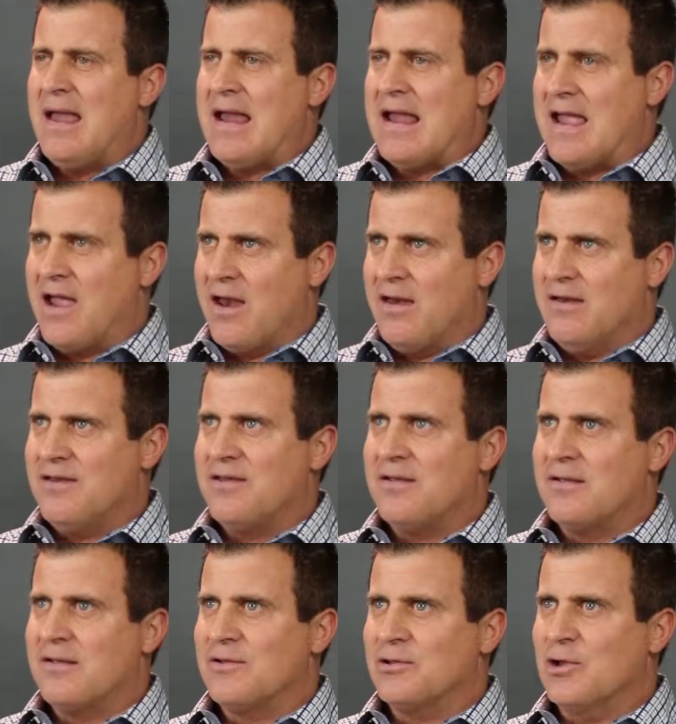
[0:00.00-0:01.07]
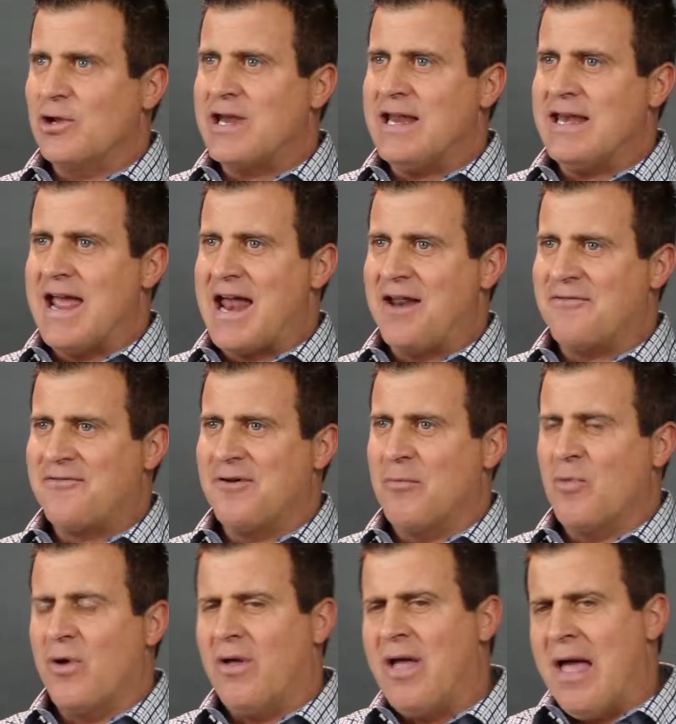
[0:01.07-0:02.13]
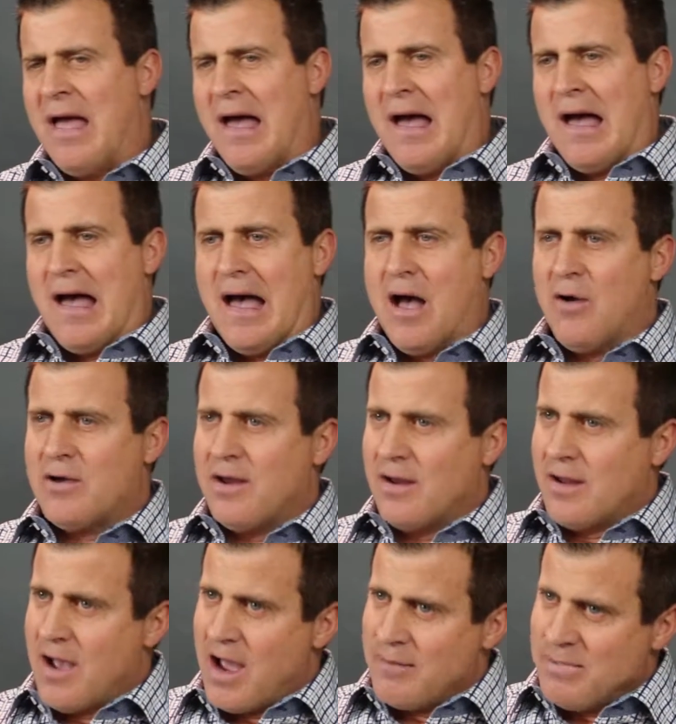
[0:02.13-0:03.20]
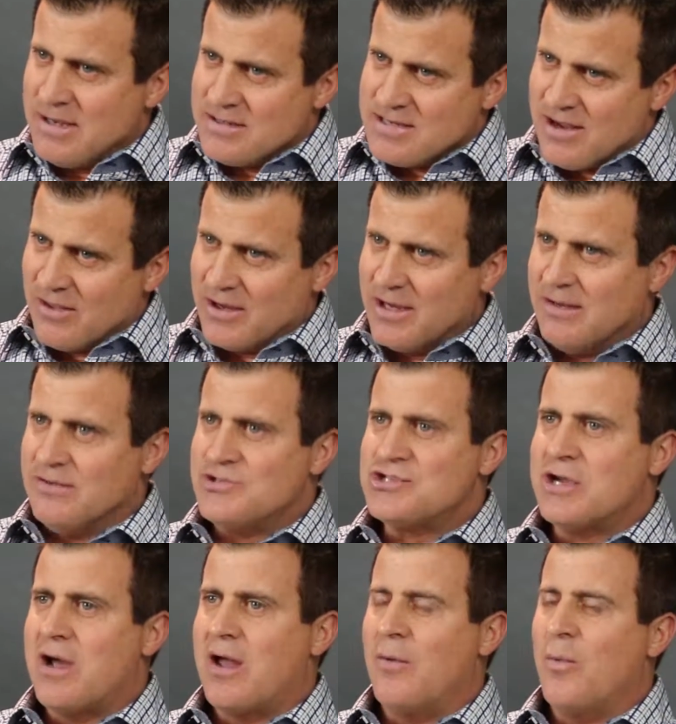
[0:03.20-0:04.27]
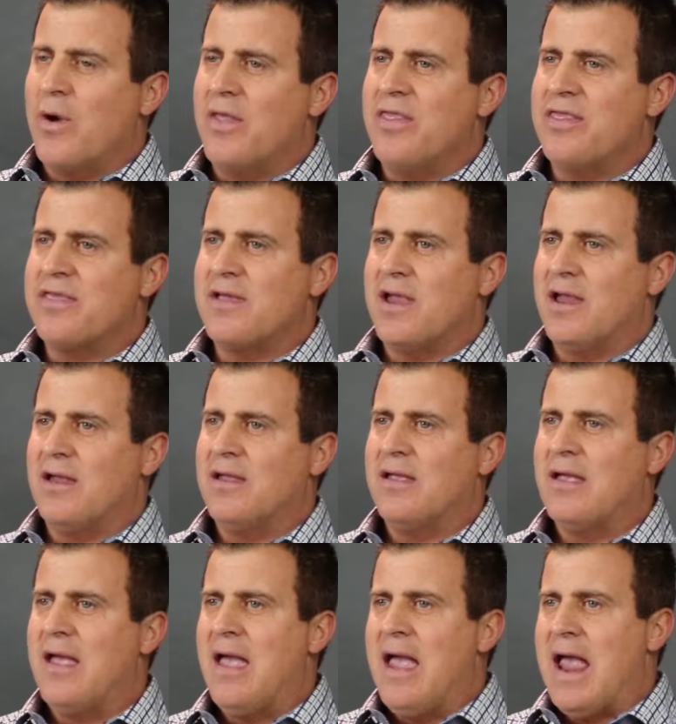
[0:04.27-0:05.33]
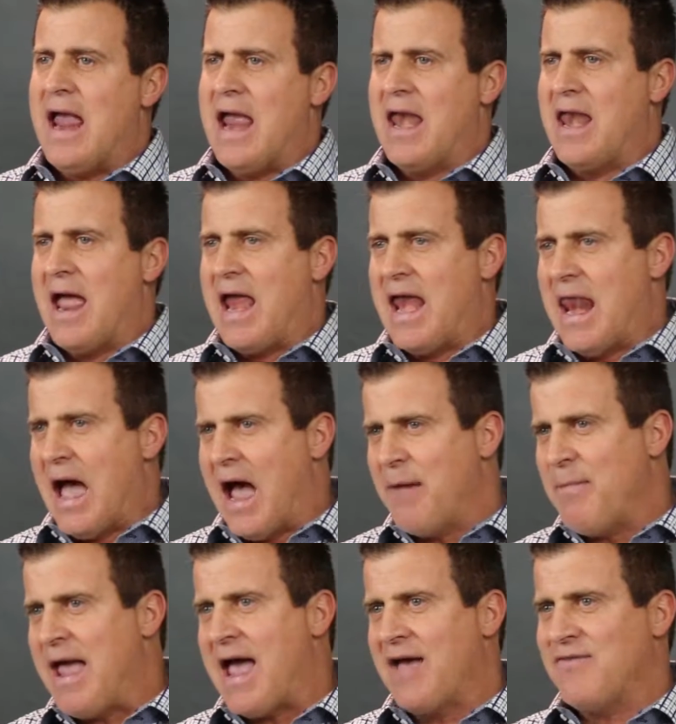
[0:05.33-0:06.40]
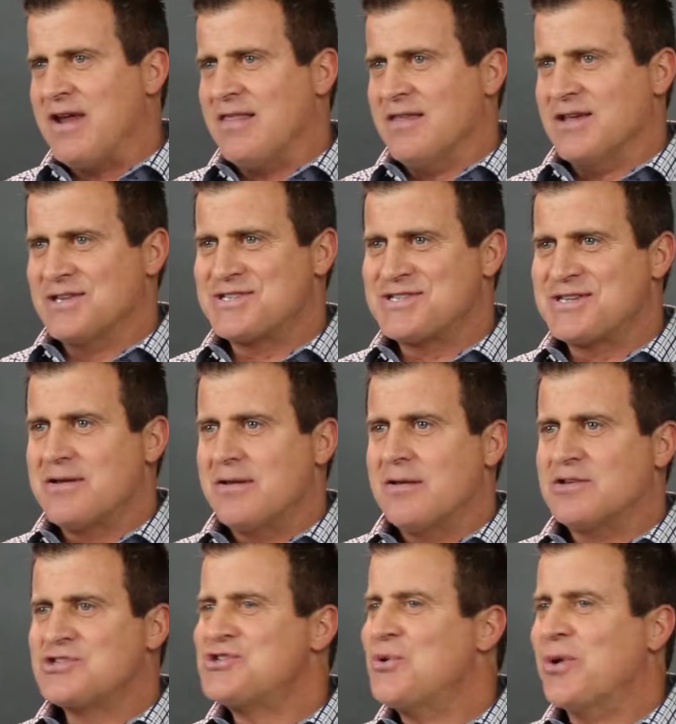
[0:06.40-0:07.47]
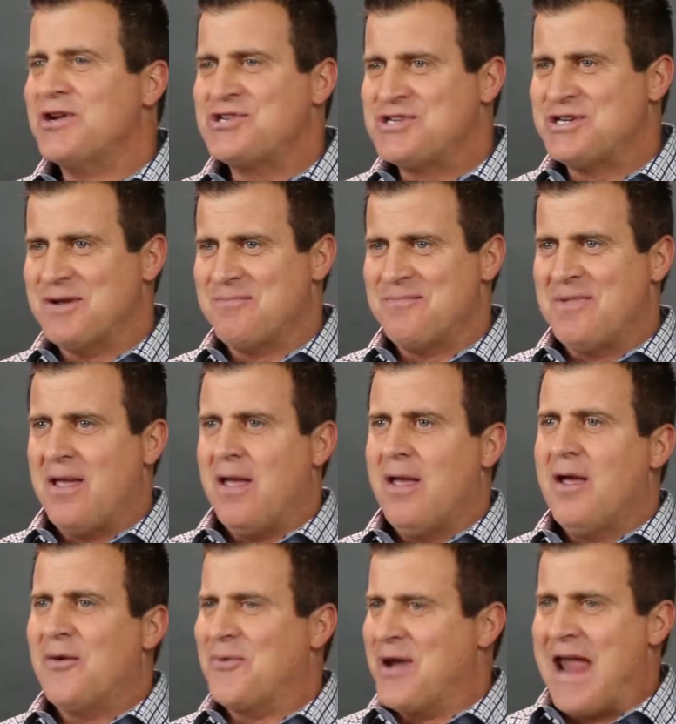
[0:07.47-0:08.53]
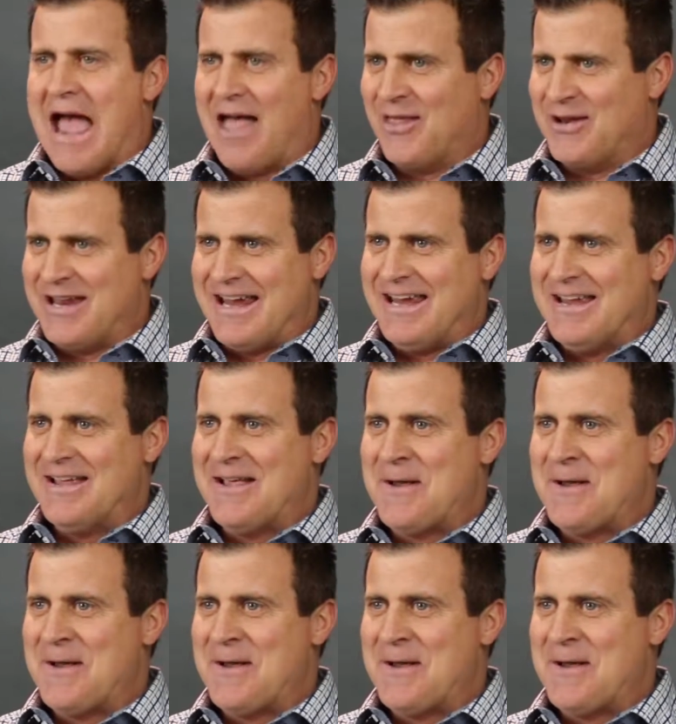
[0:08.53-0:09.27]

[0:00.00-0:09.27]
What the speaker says: and looking at it from, well, how can God be telling Sean one thing and I'm having this stewardship reality?